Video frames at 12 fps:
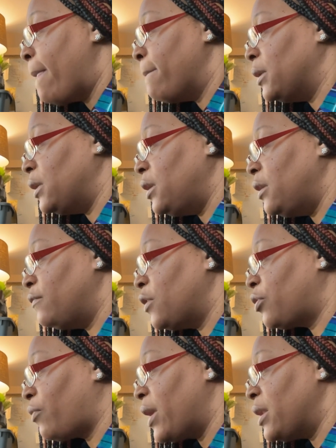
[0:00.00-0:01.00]
believe the
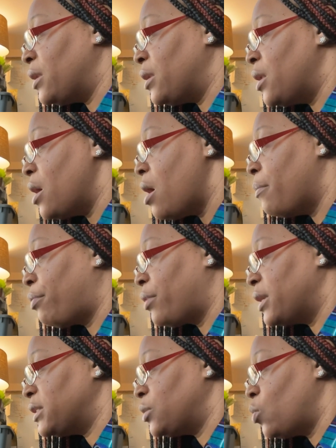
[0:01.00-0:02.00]
threatened,
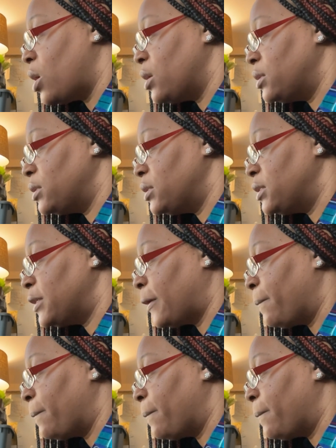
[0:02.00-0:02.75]
oppressed ones.